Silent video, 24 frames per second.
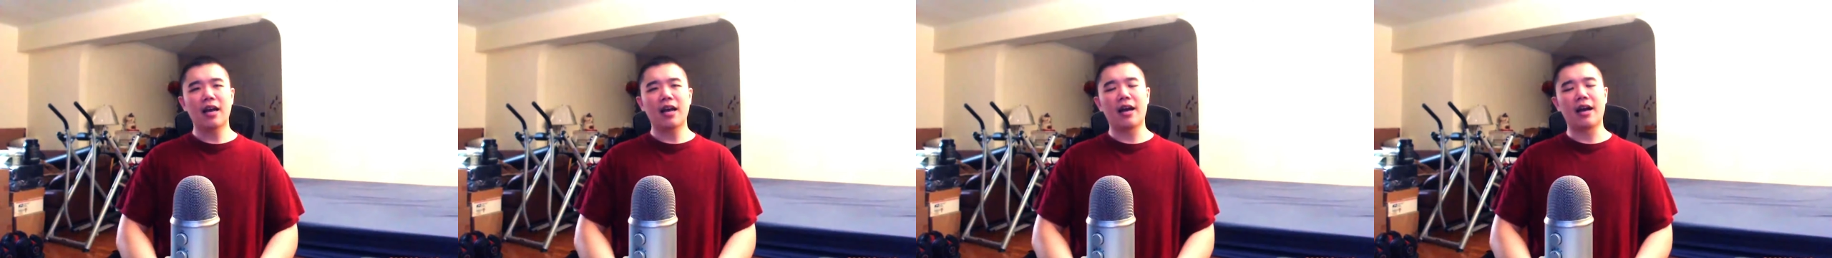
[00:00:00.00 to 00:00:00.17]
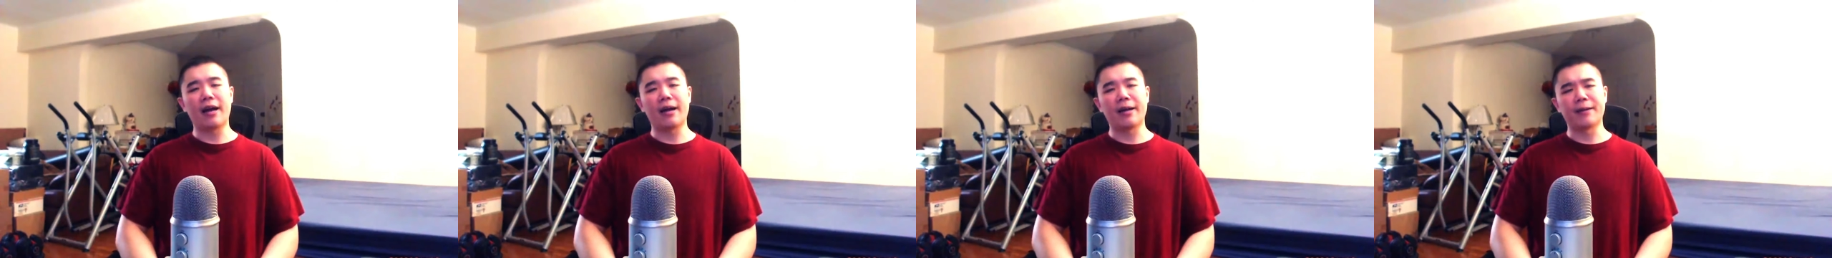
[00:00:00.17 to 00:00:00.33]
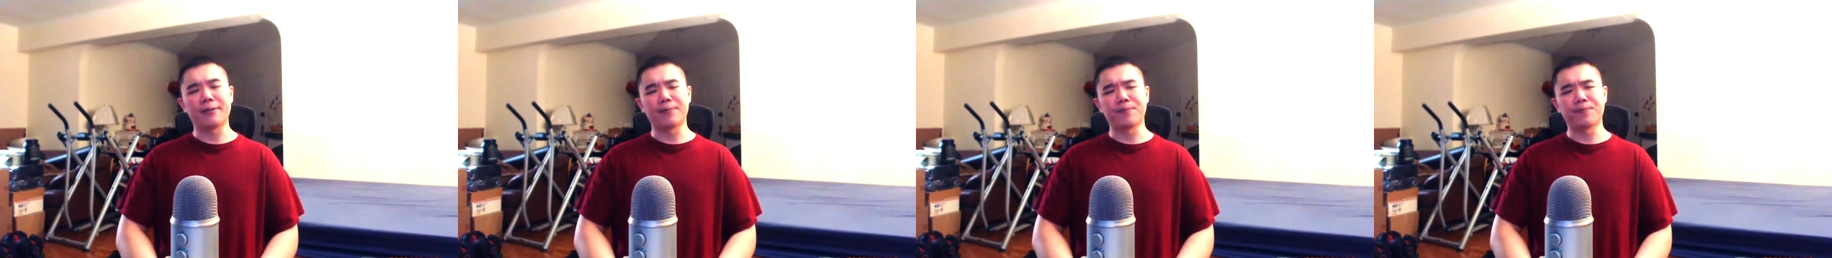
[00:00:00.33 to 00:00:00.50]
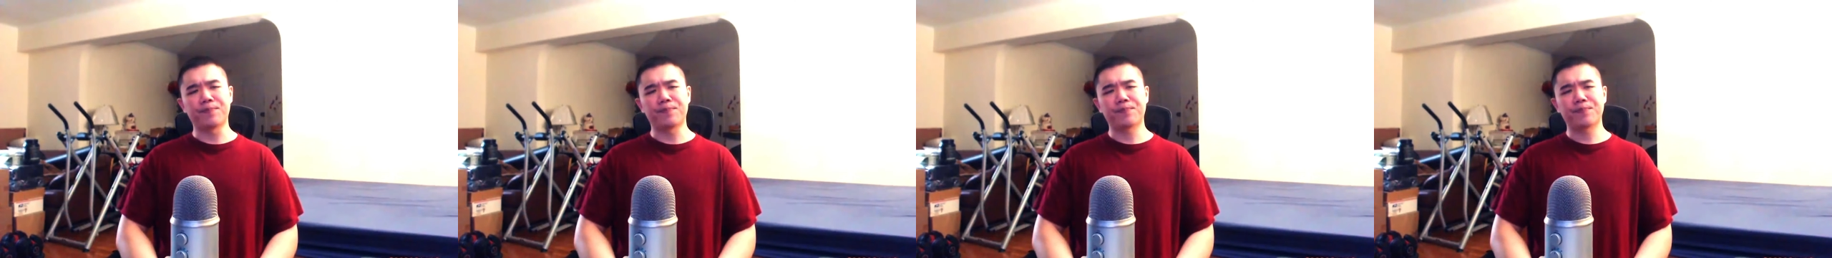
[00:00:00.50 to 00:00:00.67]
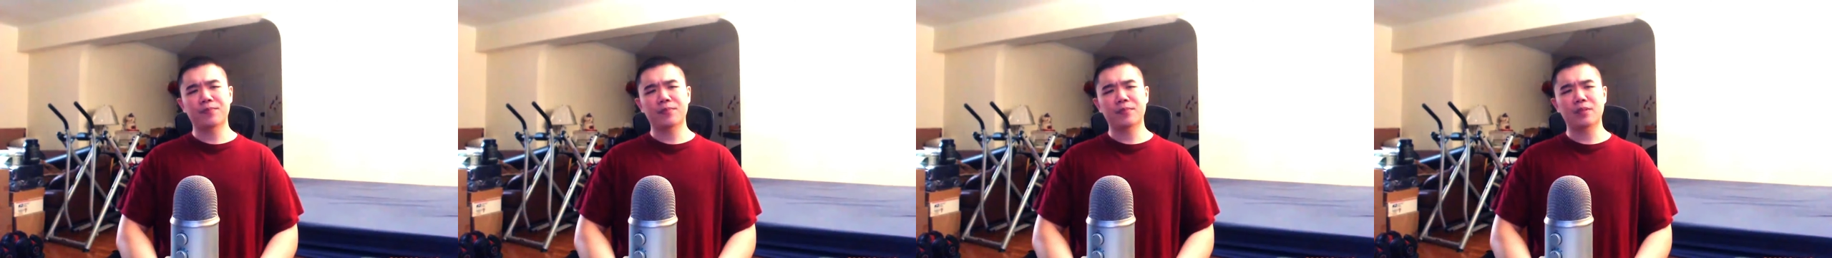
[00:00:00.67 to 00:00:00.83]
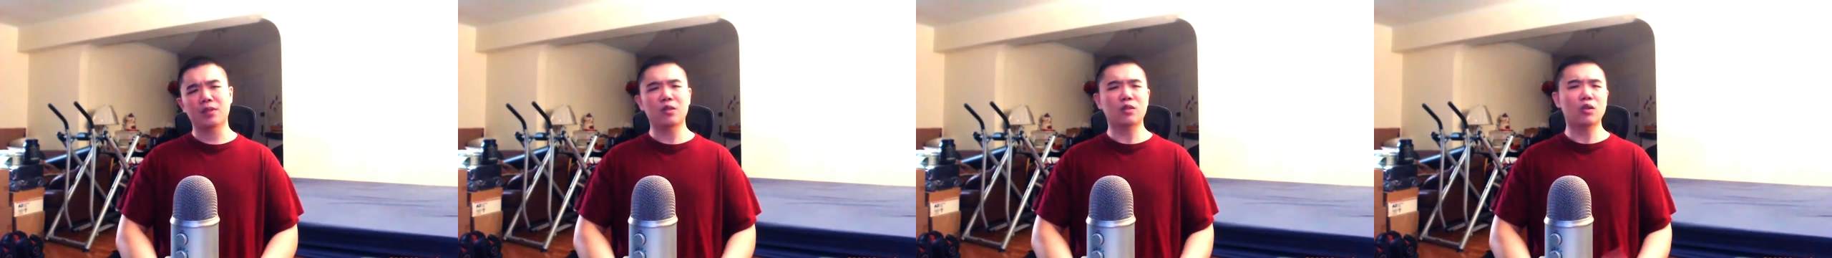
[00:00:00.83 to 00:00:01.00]

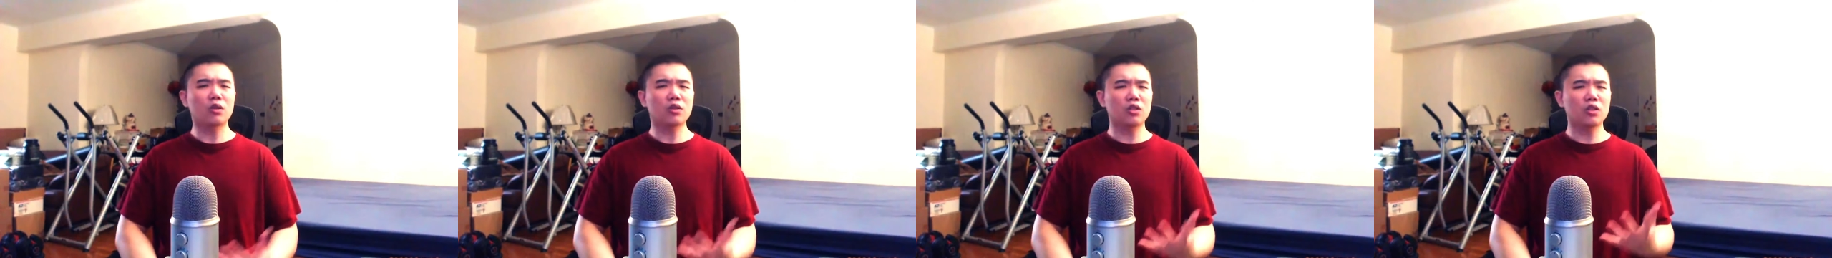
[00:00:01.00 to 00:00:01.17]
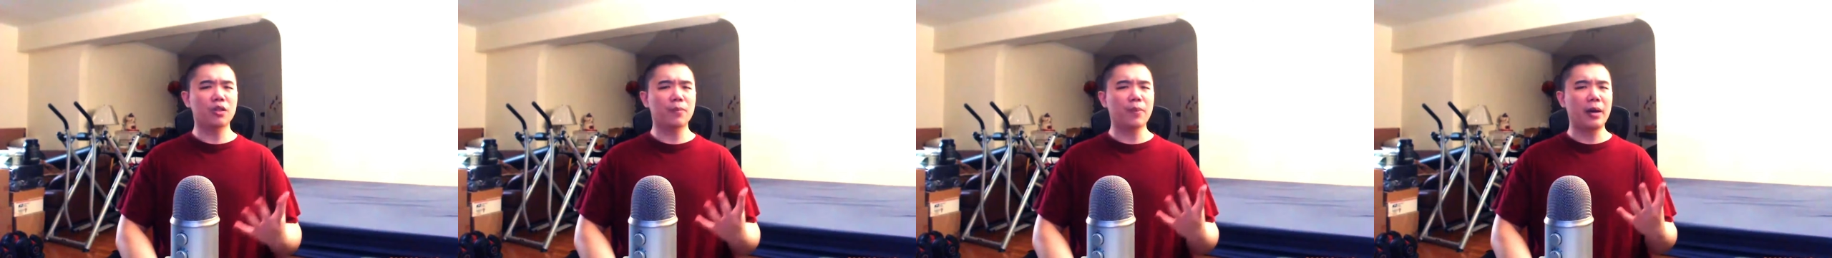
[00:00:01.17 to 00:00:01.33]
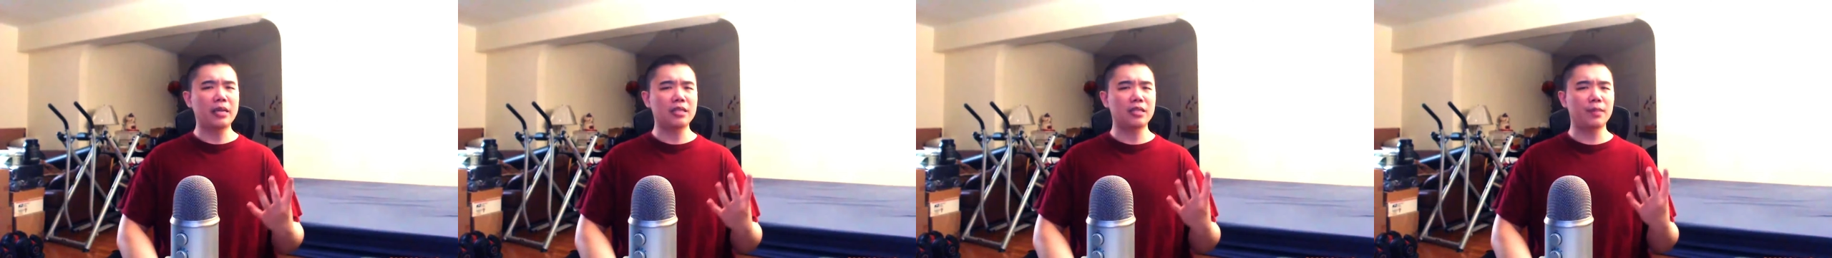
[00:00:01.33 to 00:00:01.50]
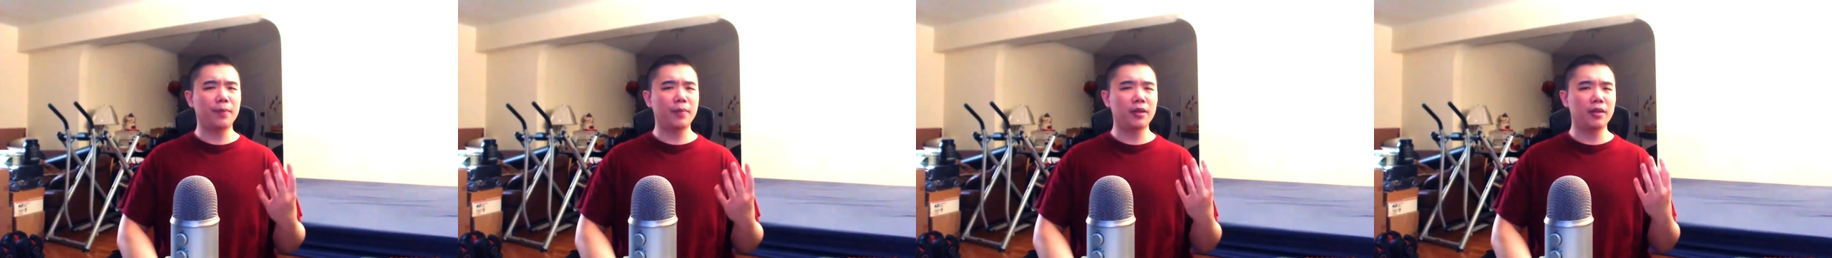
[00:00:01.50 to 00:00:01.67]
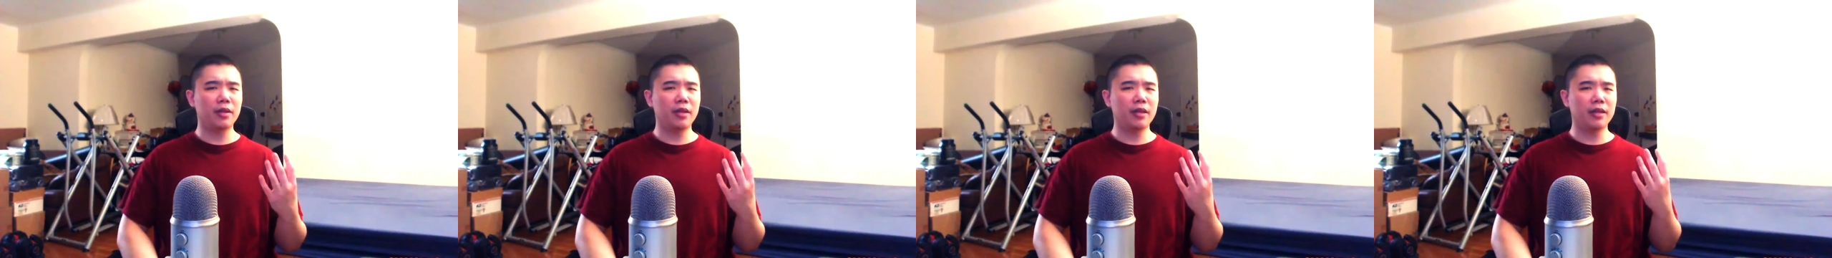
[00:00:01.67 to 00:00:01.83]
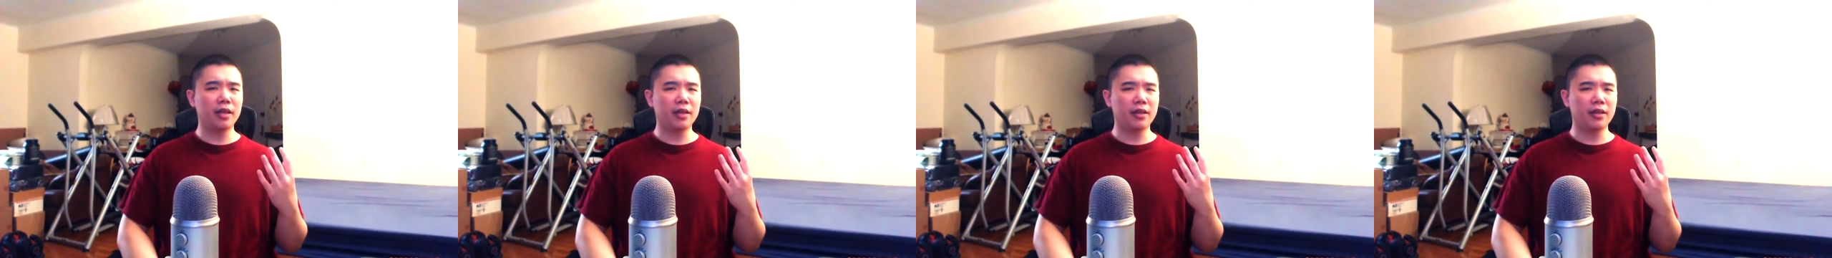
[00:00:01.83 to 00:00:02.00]
There's also the
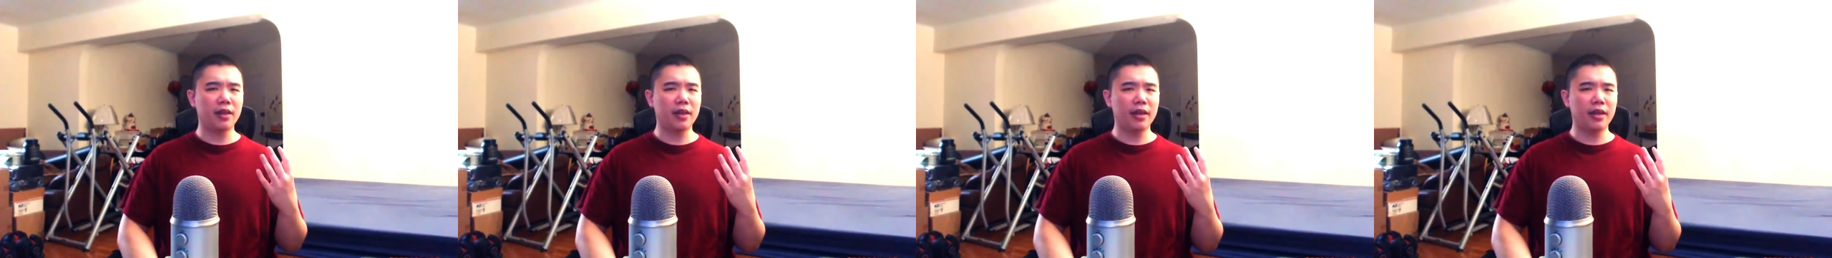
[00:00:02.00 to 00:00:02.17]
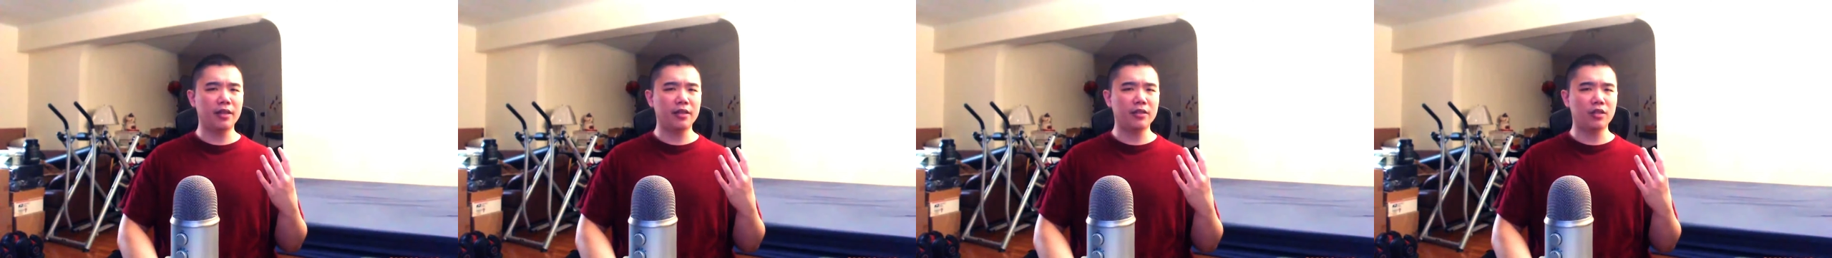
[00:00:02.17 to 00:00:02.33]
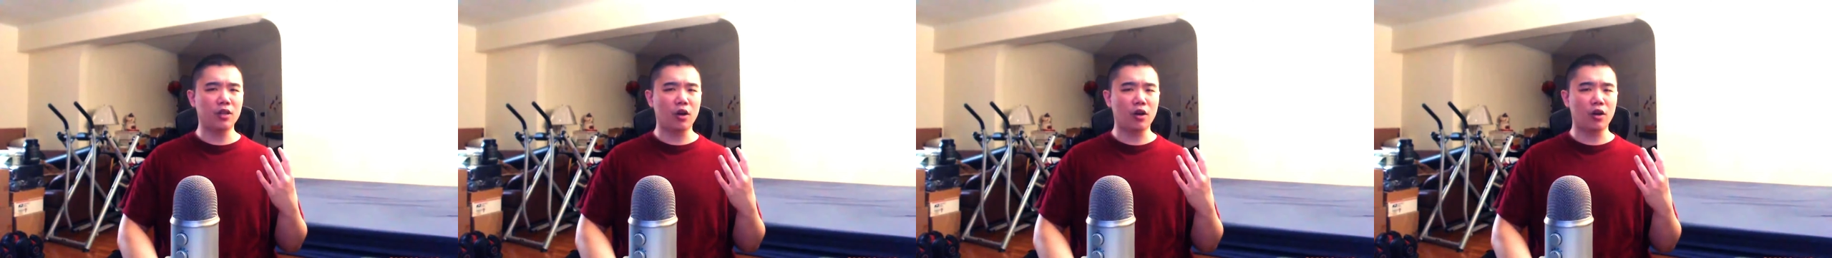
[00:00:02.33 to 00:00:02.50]
possibility that these